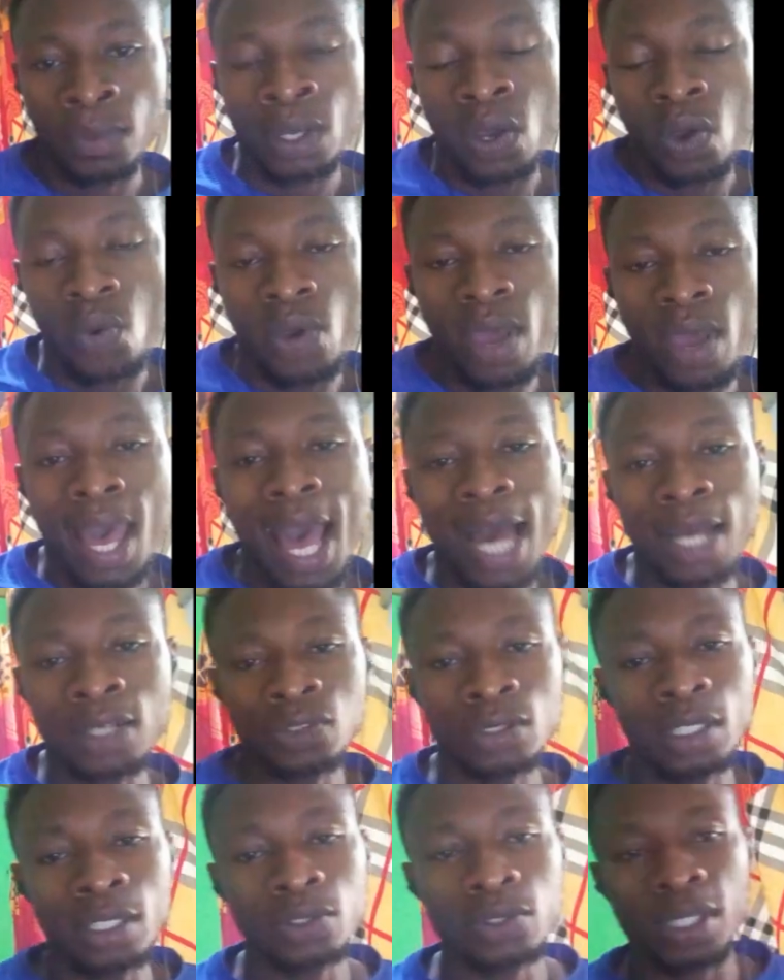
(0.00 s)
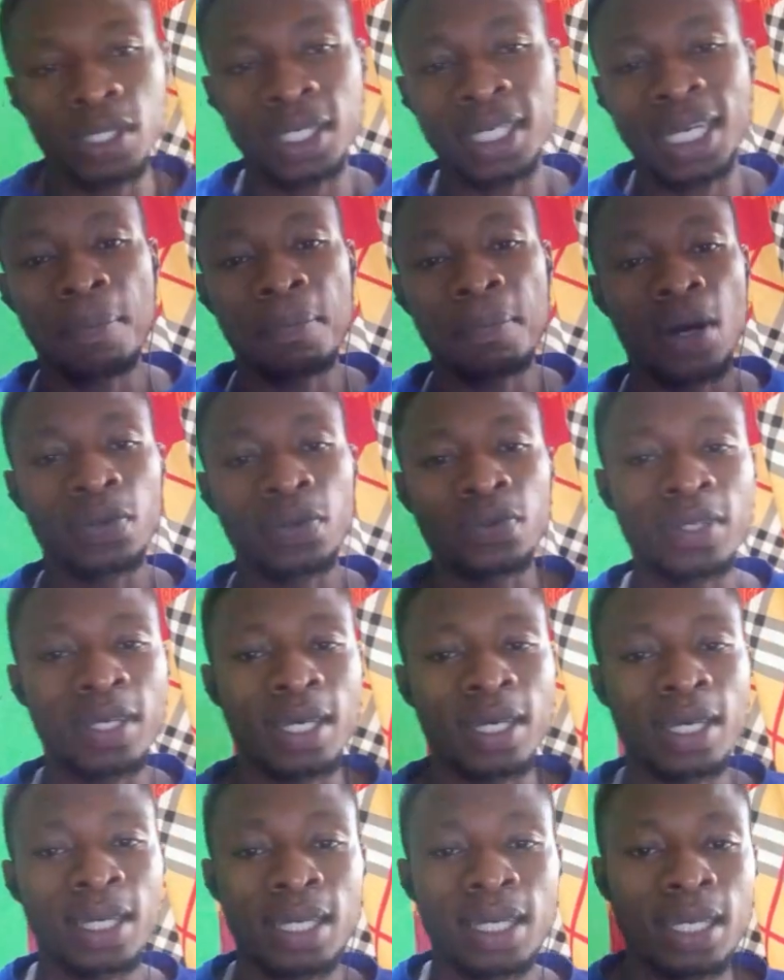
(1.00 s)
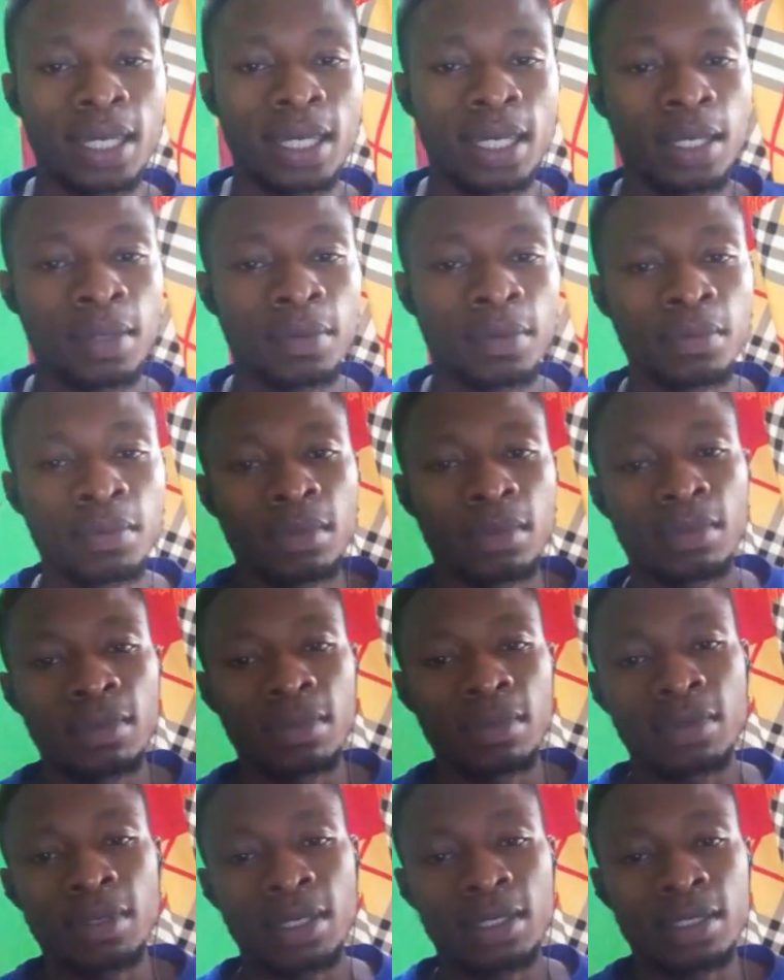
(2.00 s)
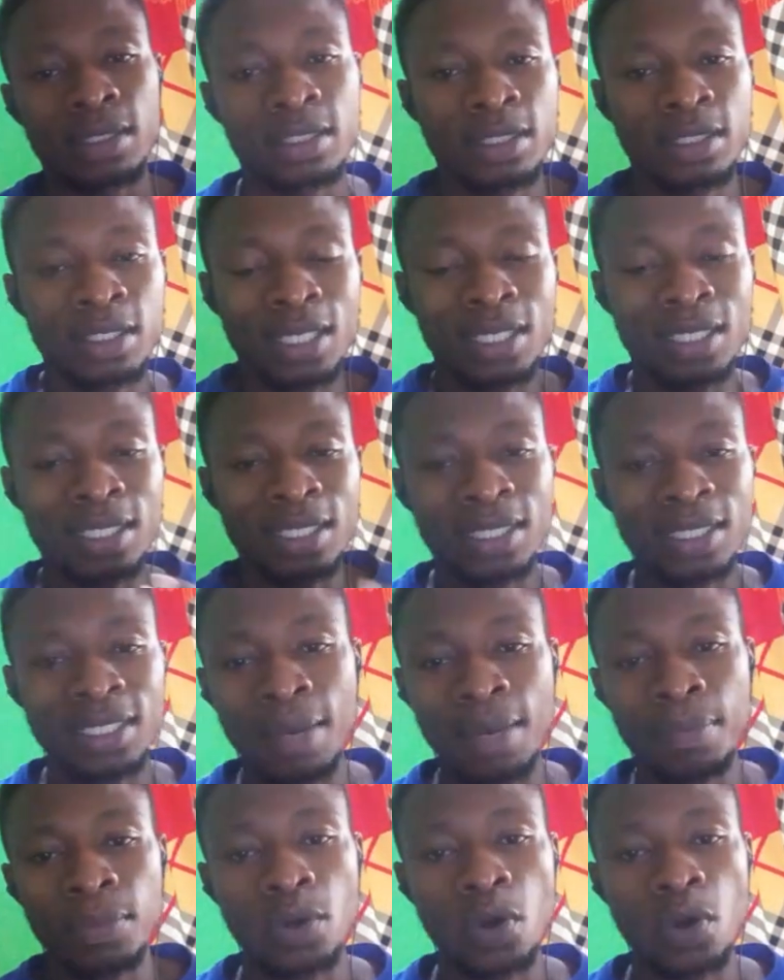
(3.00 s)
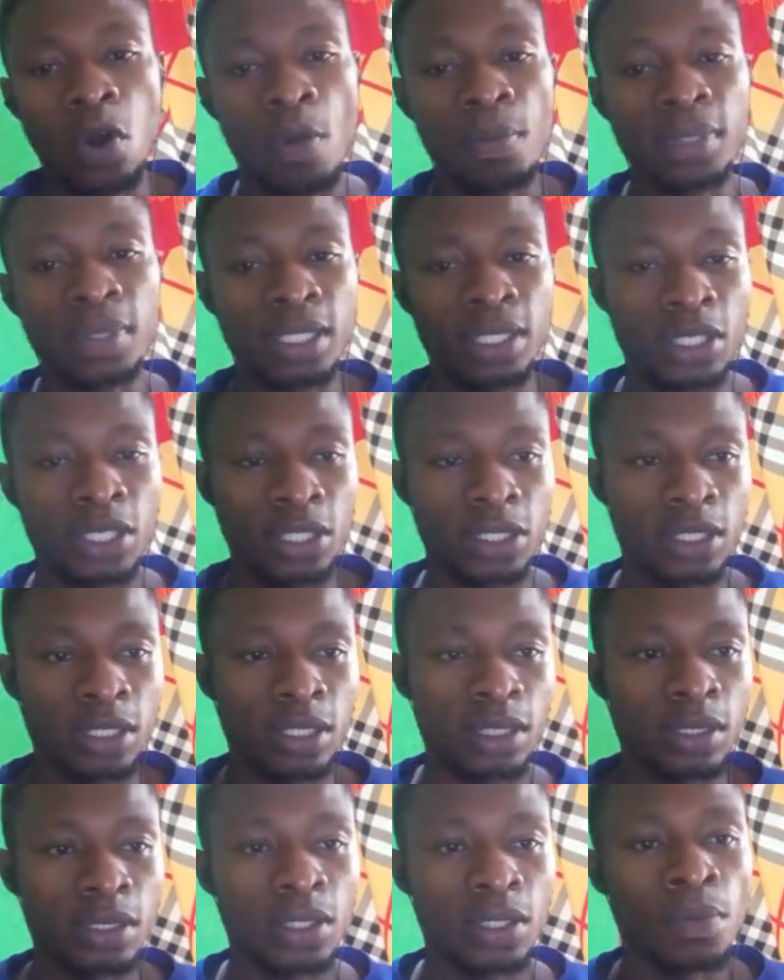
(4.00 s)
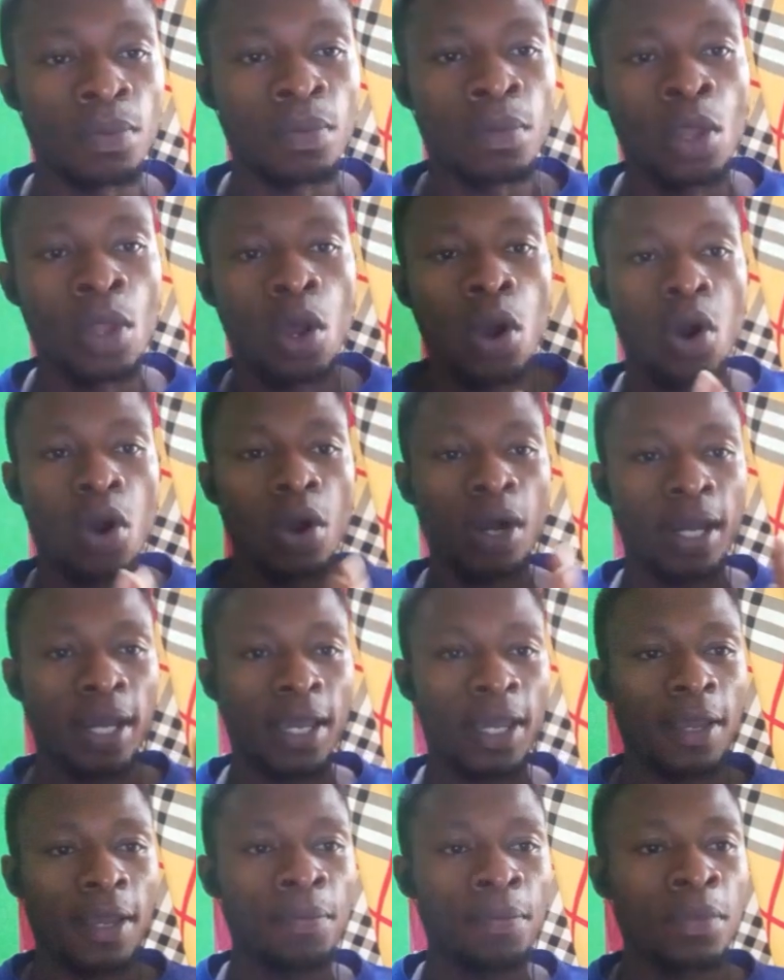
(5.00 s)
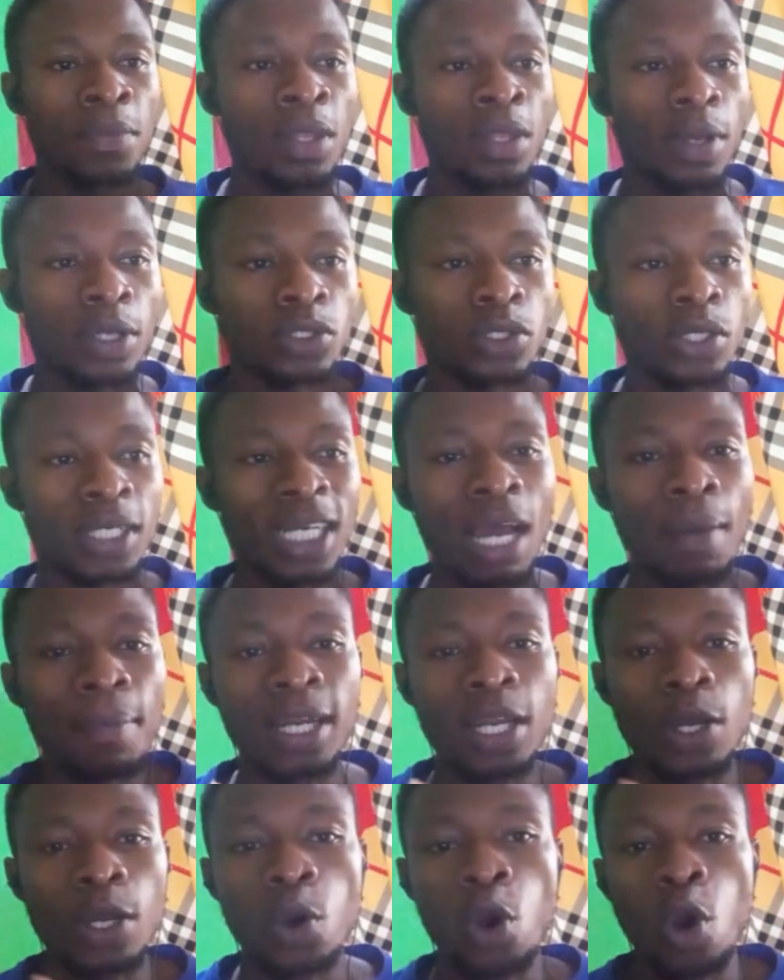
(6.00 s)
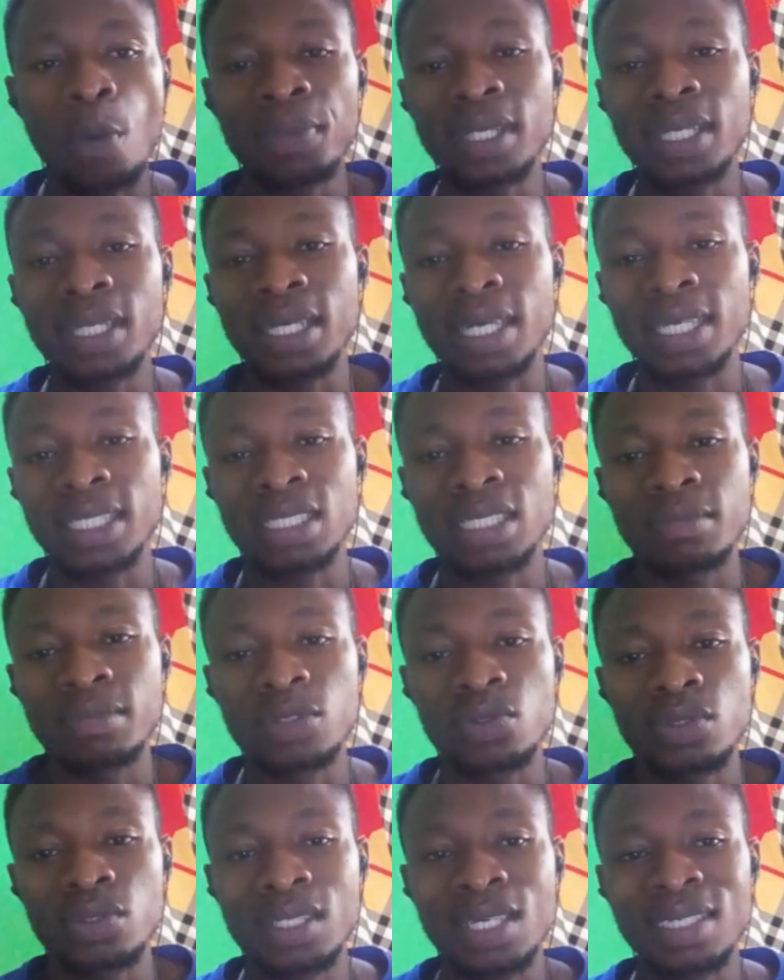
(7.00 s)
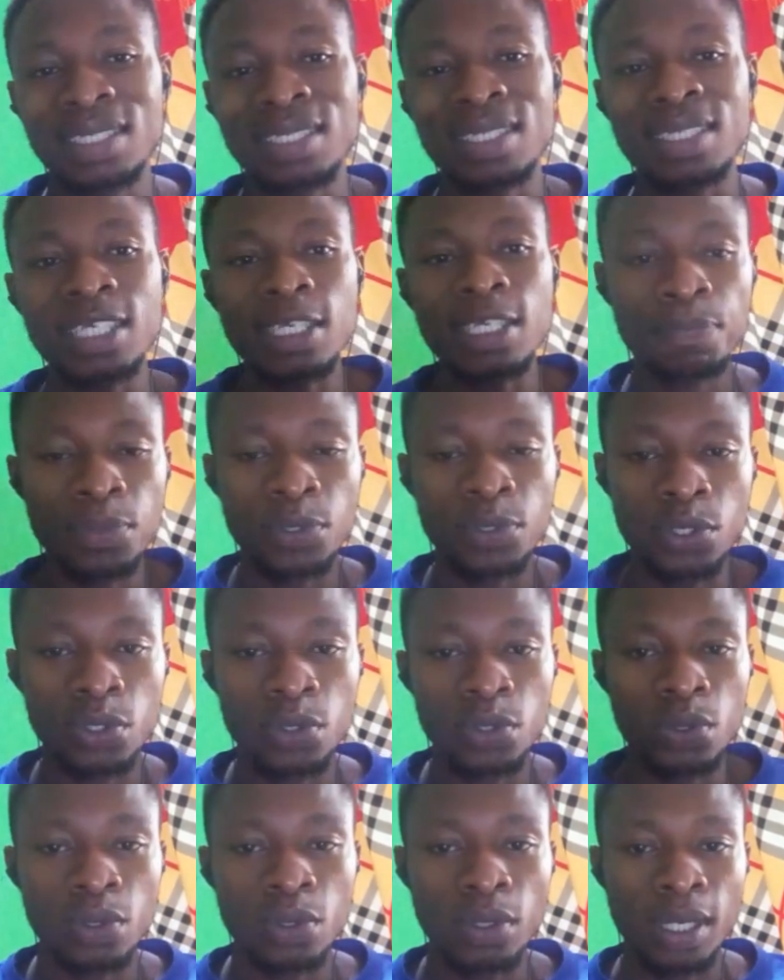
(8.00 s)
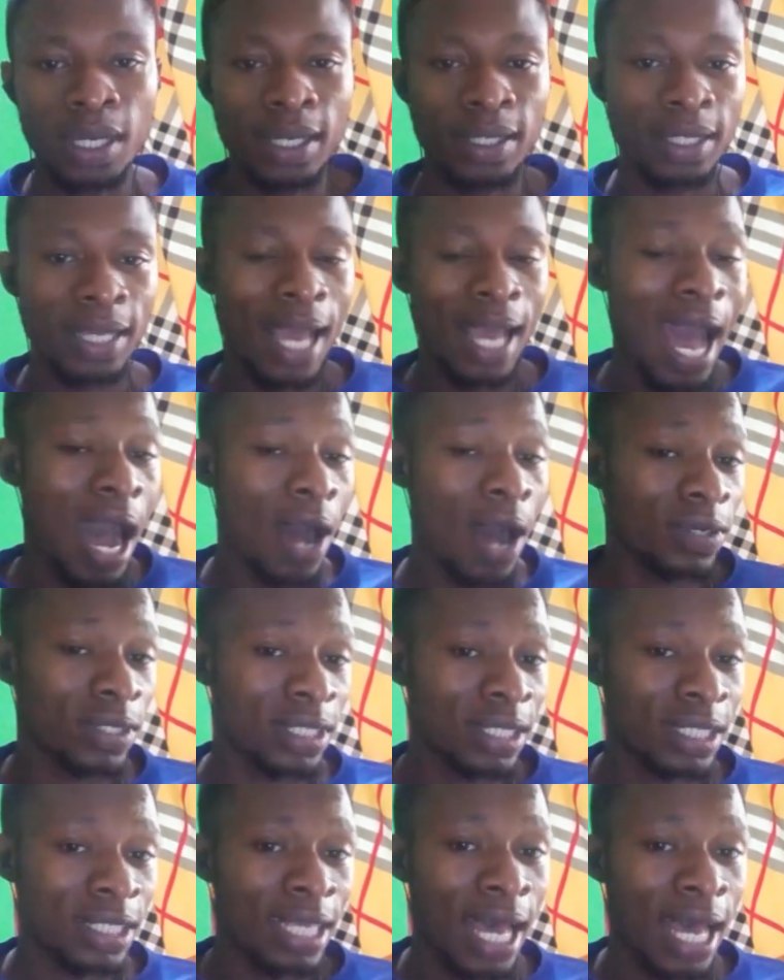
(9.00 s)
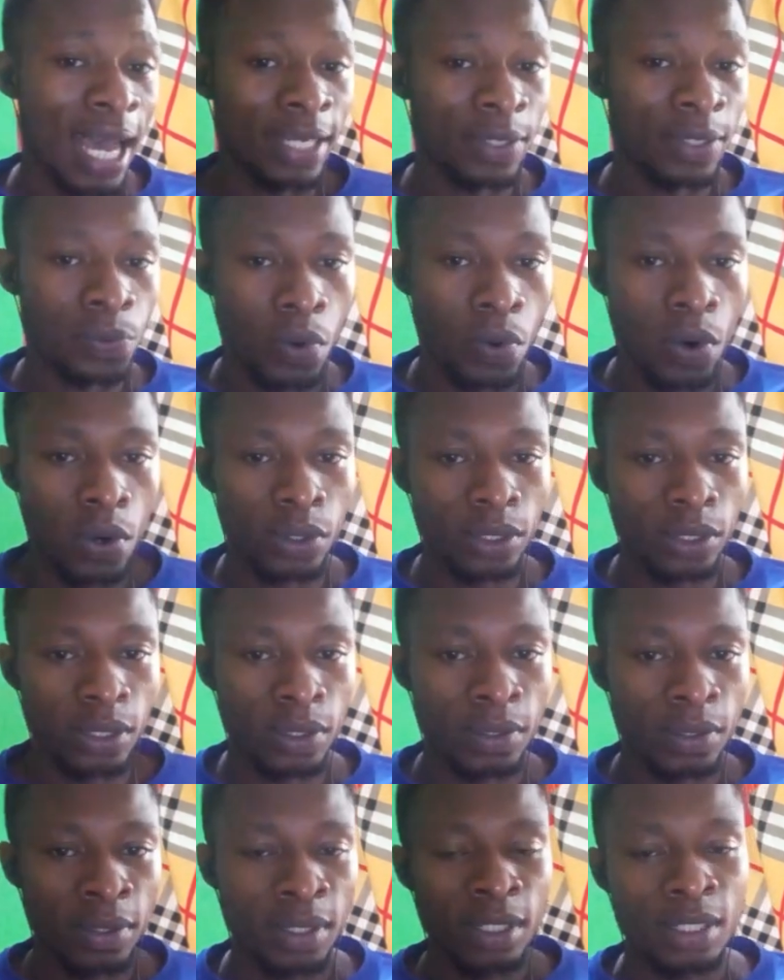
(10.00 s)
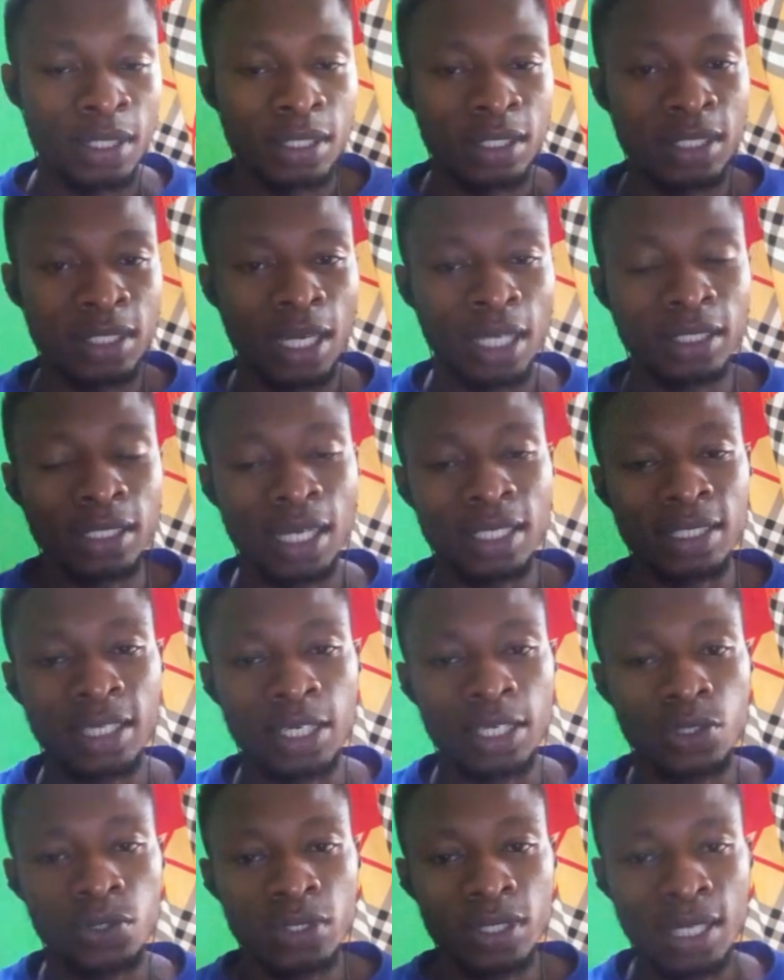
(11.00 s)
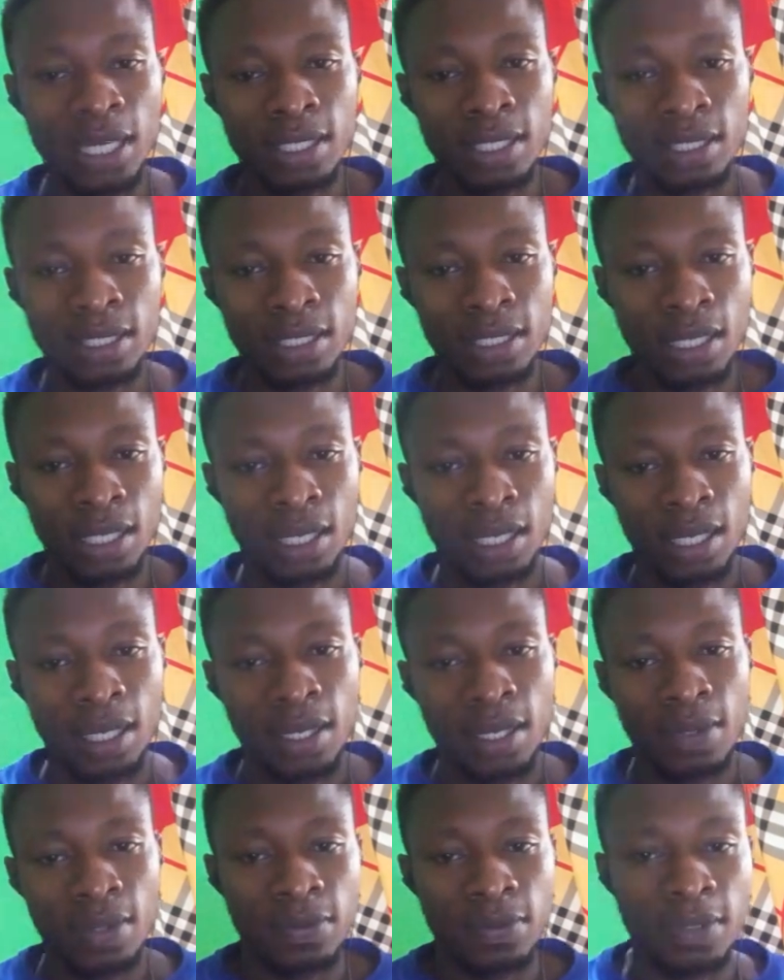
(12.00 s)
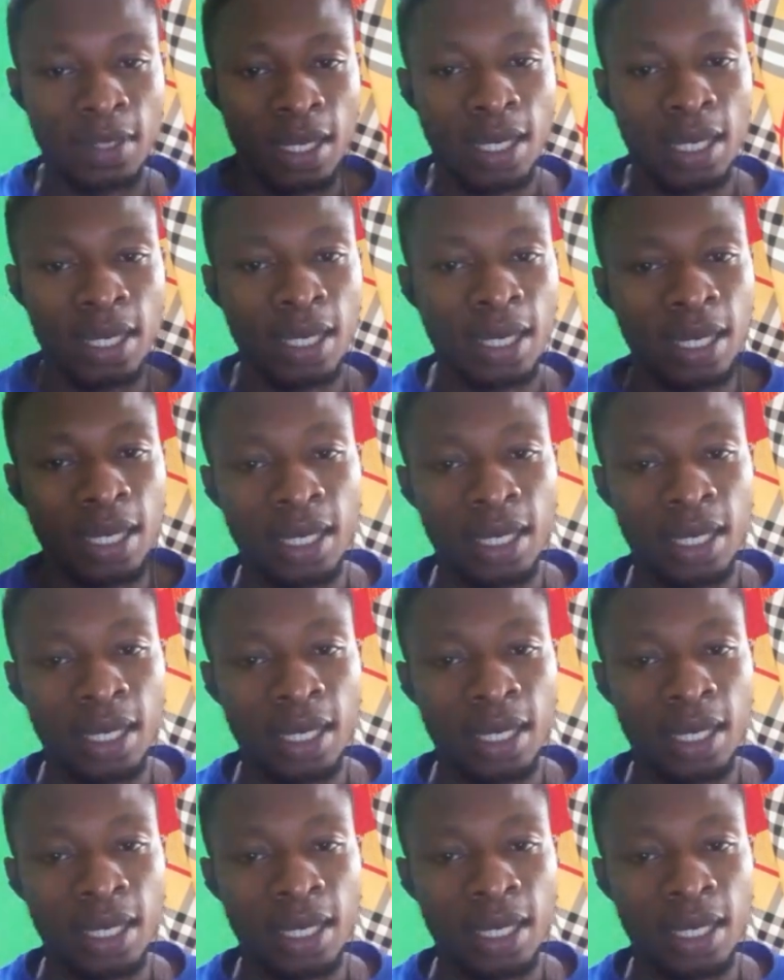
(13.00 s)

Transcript: we're actually talking about the system communication. Okay, we're talking about the communication between the CPU and the outside world, such as the users, the